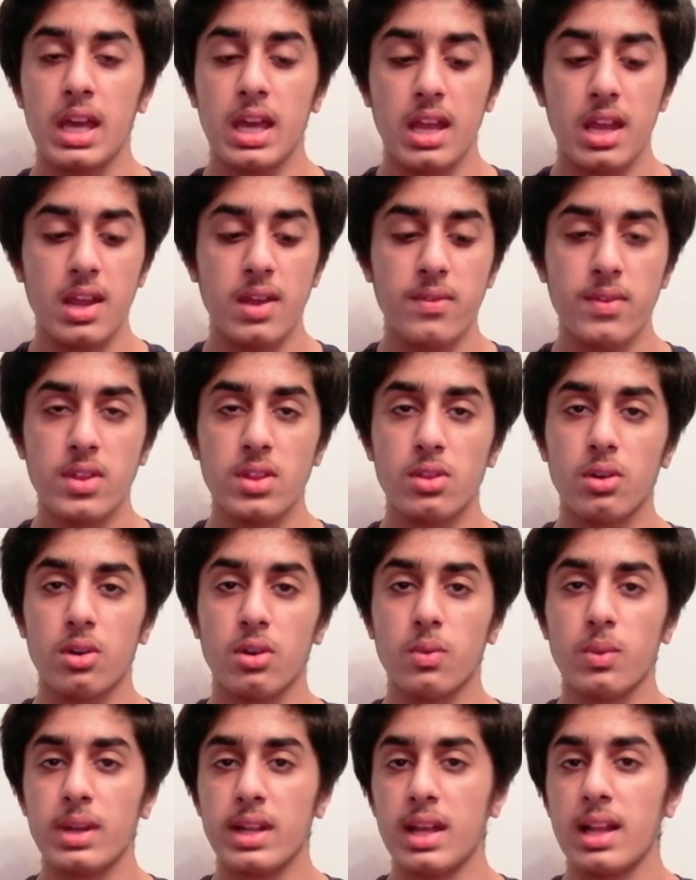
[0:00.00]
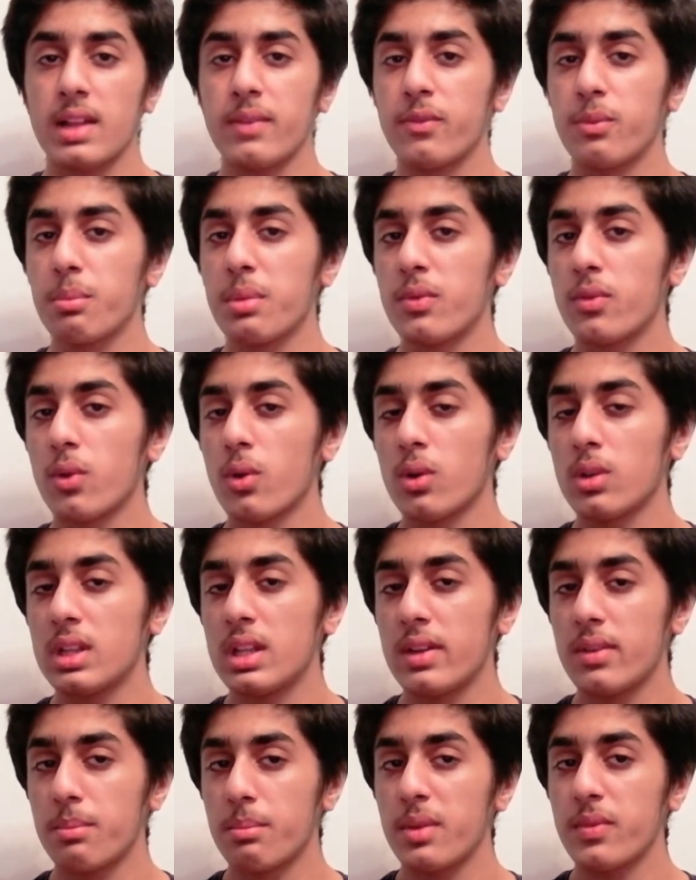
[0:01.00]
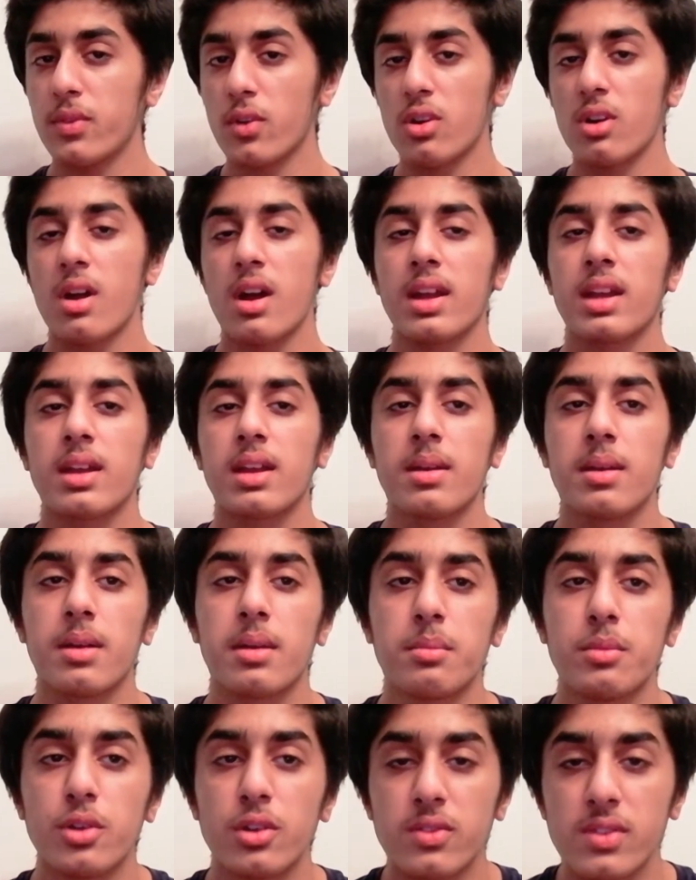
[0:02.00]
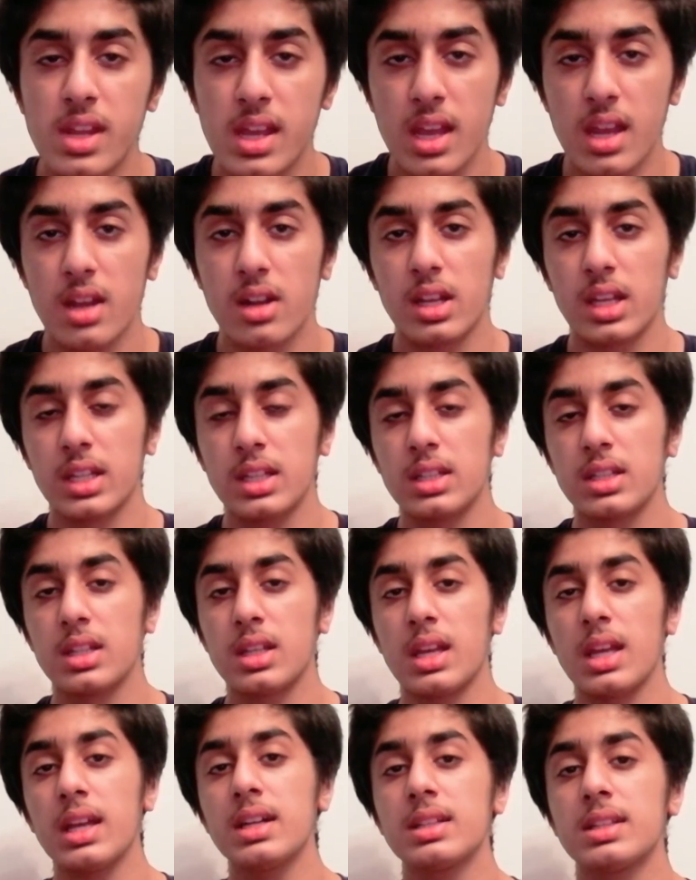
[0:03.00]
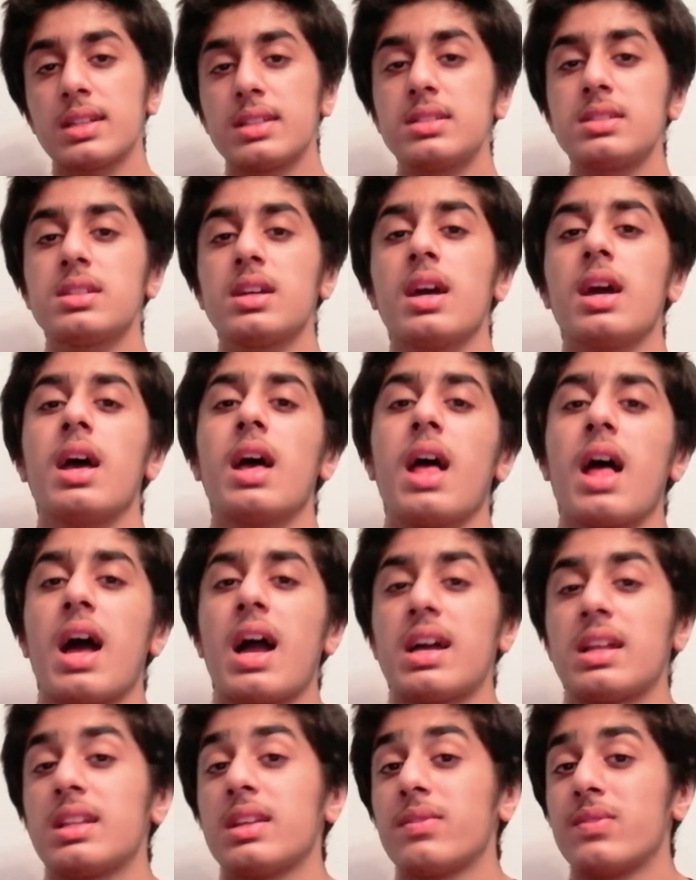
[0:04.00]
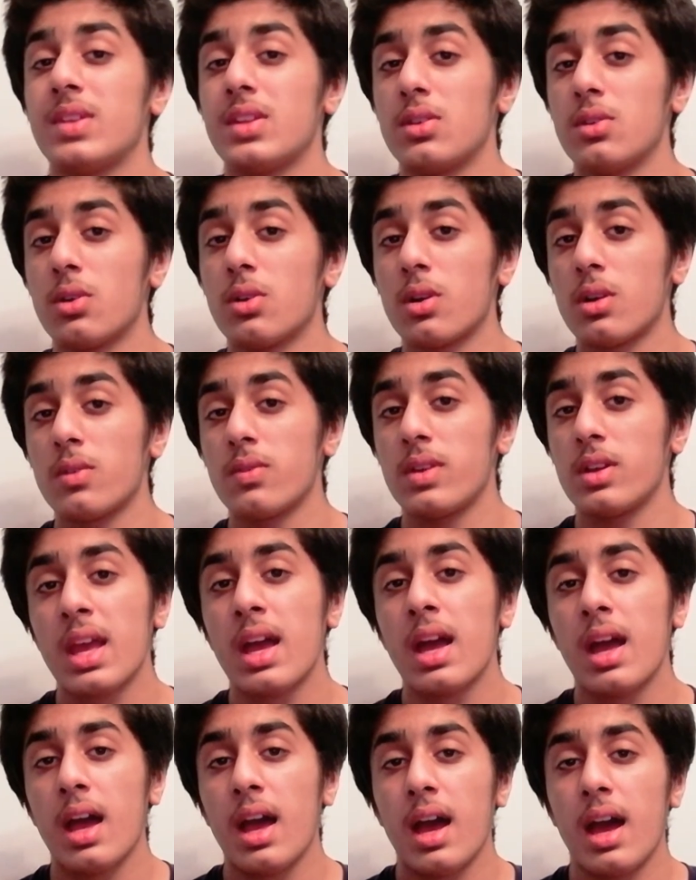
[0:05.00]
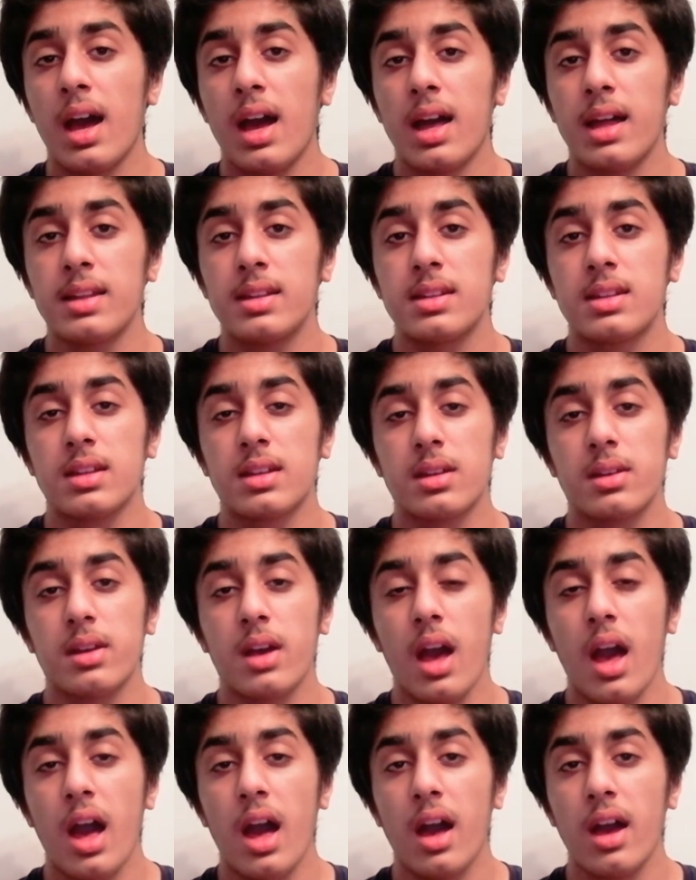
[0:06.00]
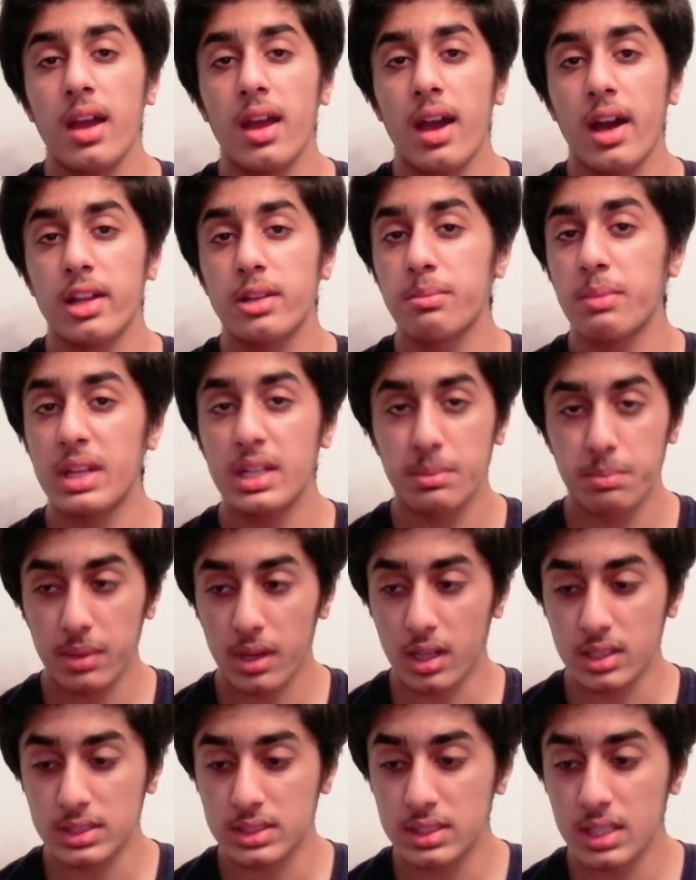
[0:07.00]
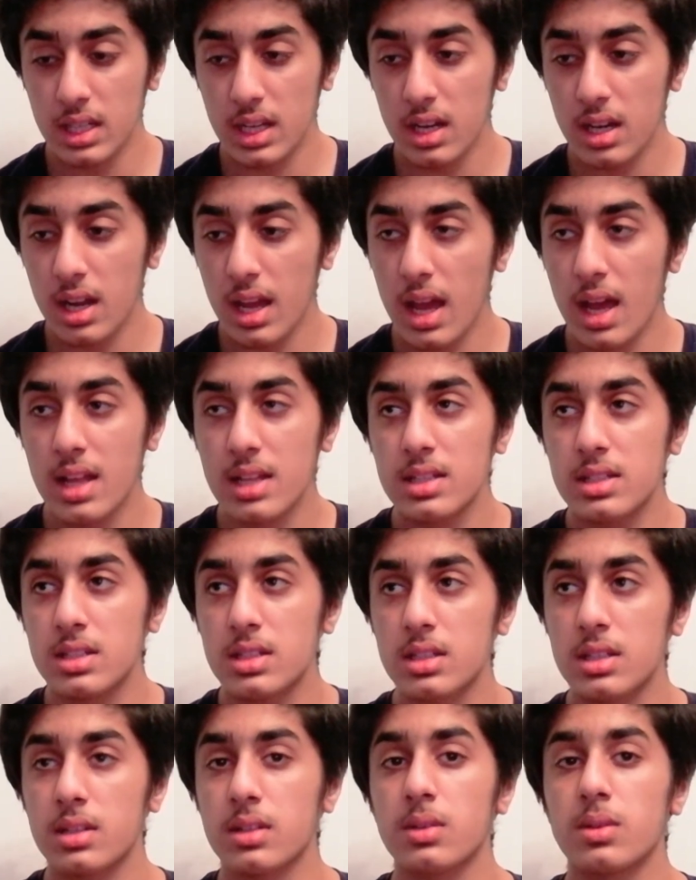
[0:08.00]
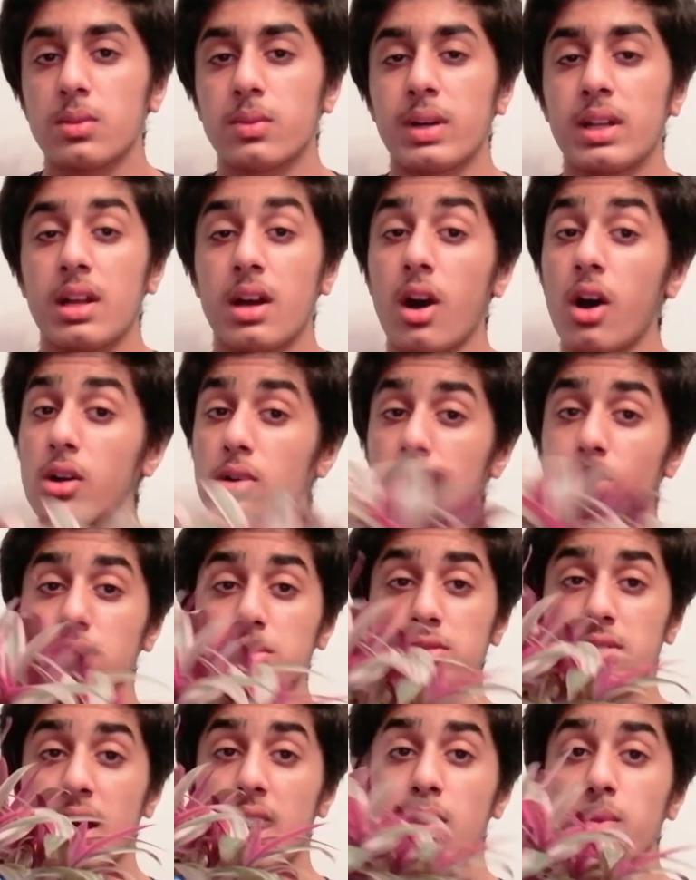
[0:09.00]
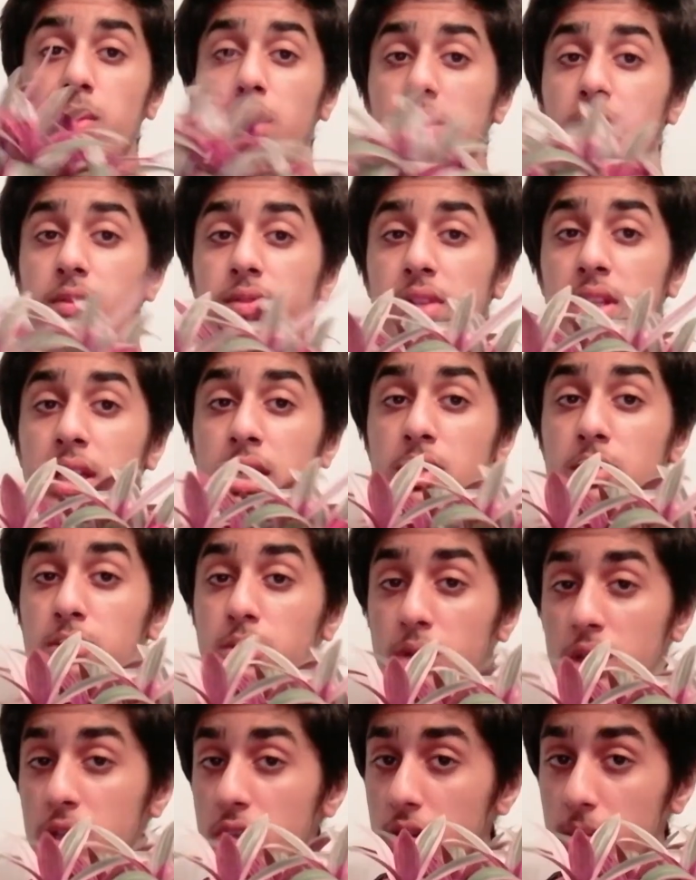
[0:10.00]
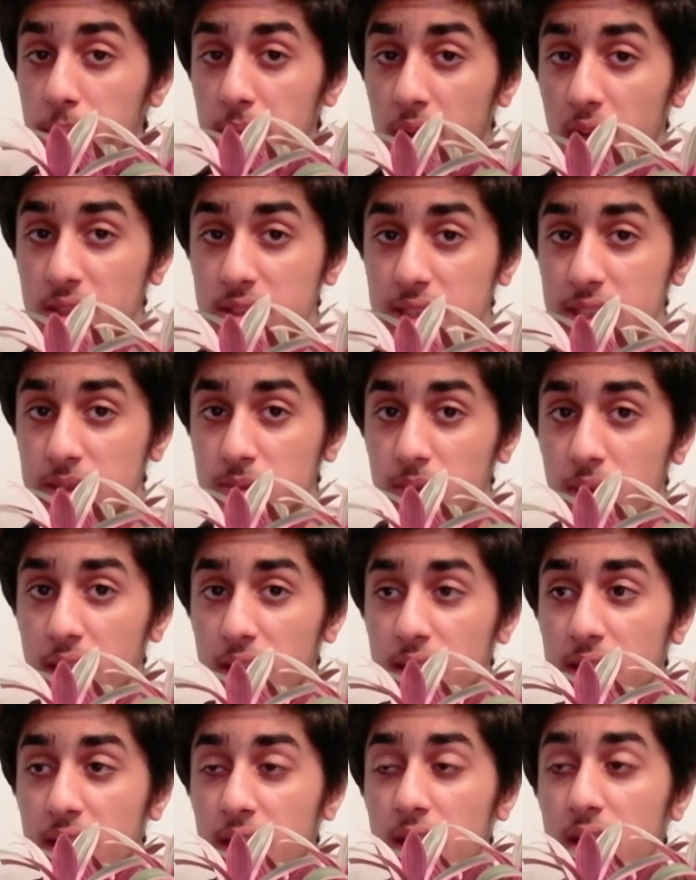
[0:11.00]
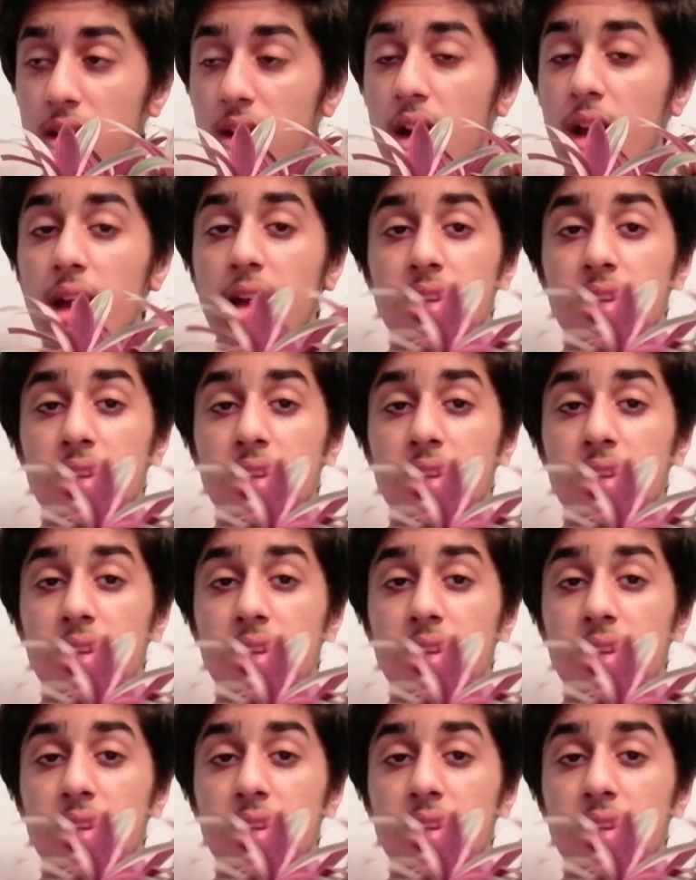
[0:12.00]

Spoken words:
Even though when before I moved here in England, I lived in Norway, and I had many plants there, and when I also had one of the rhoeo plants as well there.